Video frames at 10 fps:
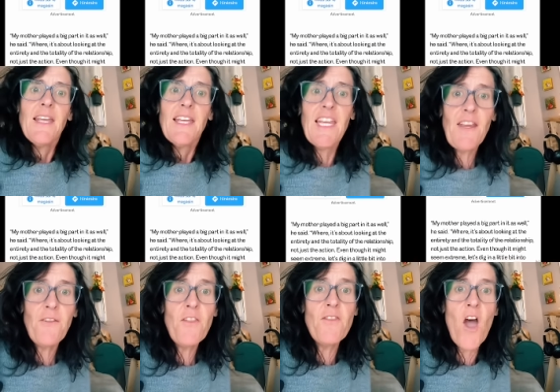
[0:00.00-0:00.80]

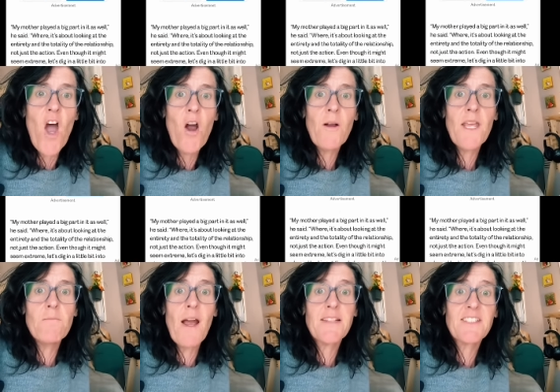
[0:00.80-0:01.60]
Even though it
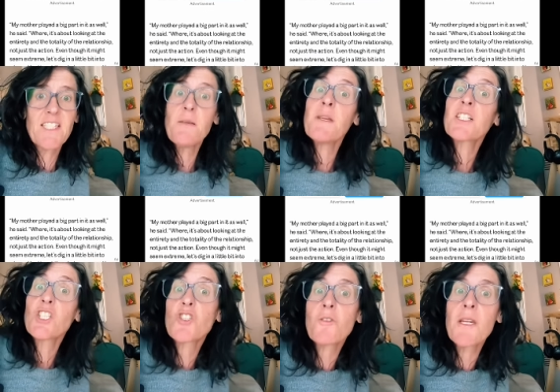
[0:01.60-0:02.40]
might seem
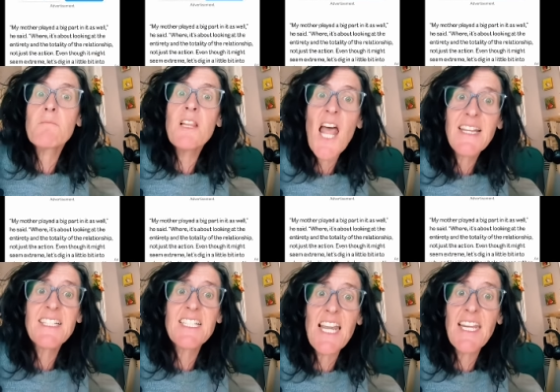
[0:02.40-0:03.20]
extreme,
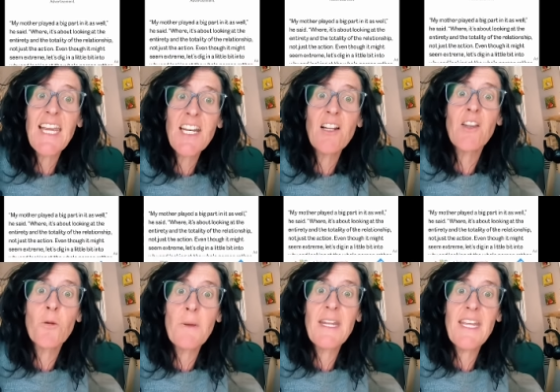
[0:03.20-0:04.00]
let's dig in a little bit